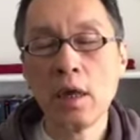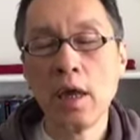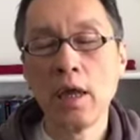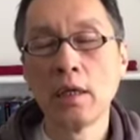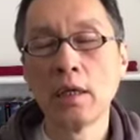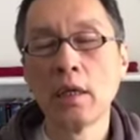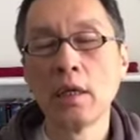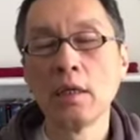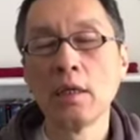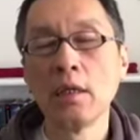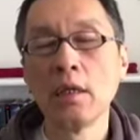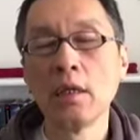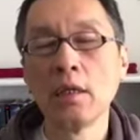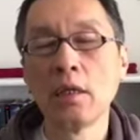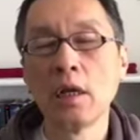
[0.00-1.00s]
and then
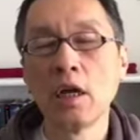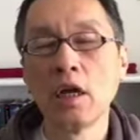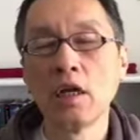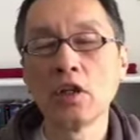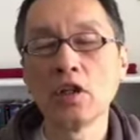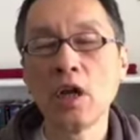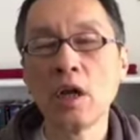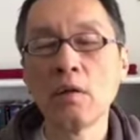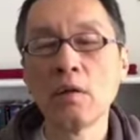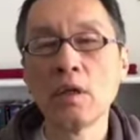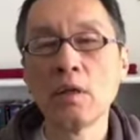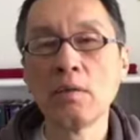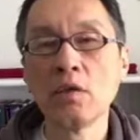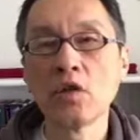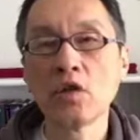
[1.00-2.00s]
the
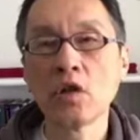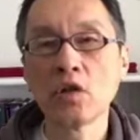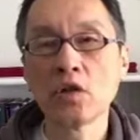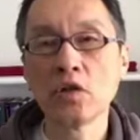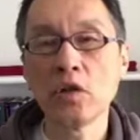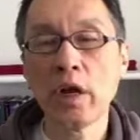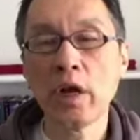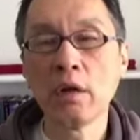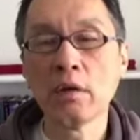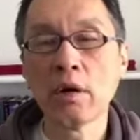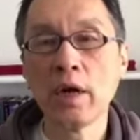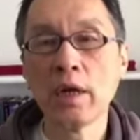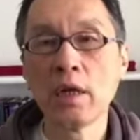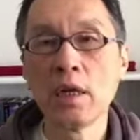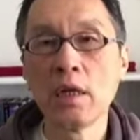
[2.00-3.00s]
Shaolin Short Strike
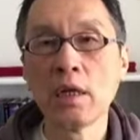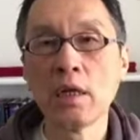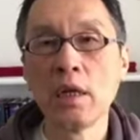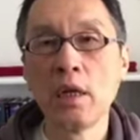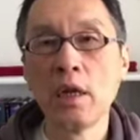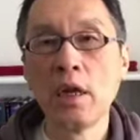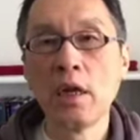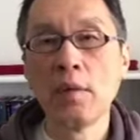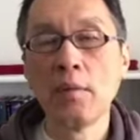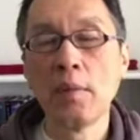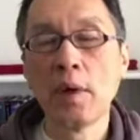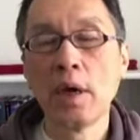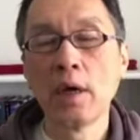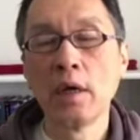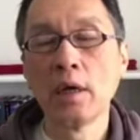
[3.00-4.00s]
writing
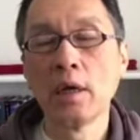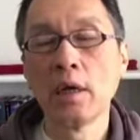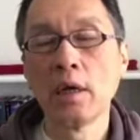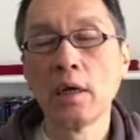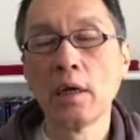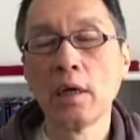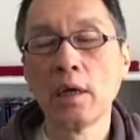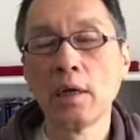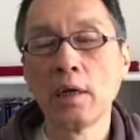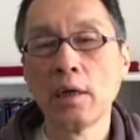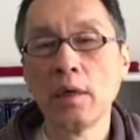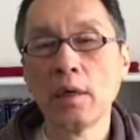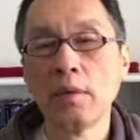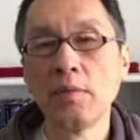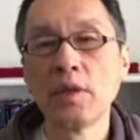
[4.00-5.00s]
by
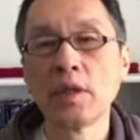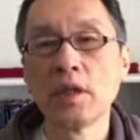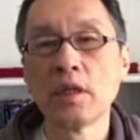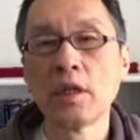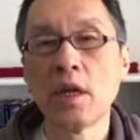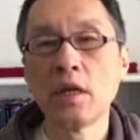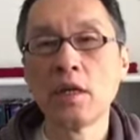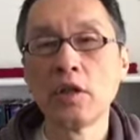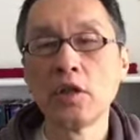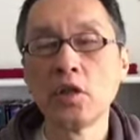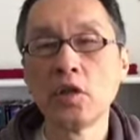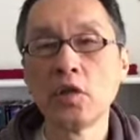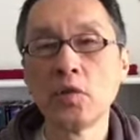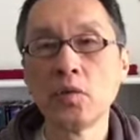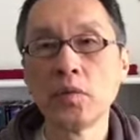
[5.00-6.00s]
Mr. Zhang
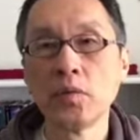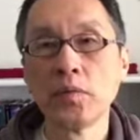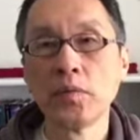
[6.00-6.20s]
Hengqiu,